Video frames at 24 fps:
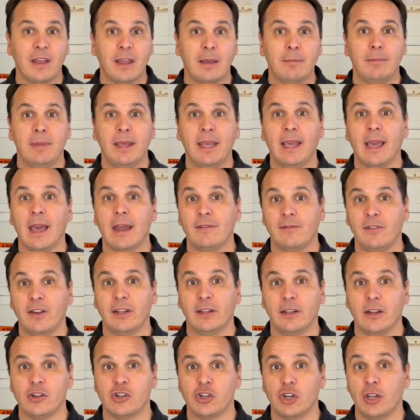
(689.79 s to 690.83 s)
a big
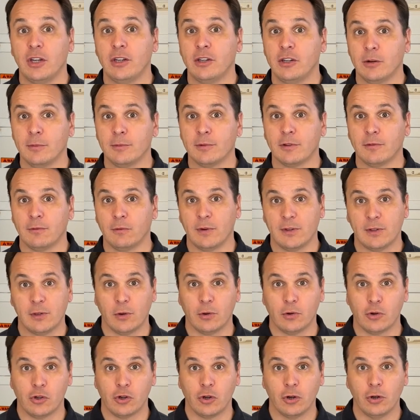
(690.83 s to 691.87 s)
advantage in terms of
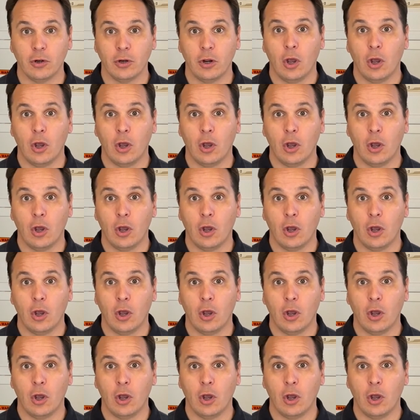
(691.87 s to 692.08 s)
resolution,